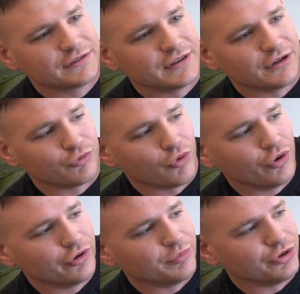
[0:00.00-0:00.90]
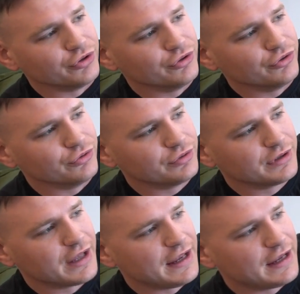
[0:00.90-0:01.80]
The royal blue
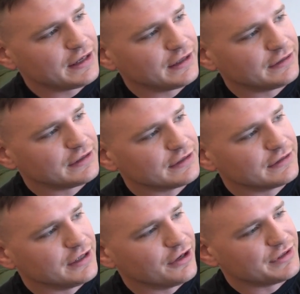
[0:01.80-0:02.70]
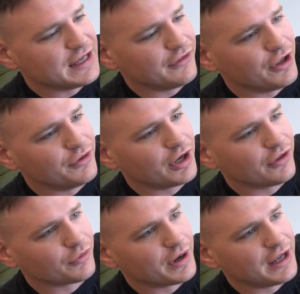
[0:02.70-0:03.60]
and, you know, yellow
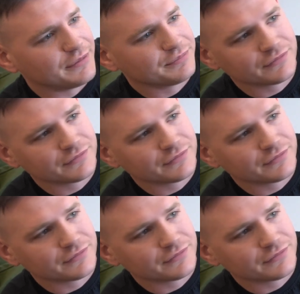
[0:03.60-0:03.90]
colorway.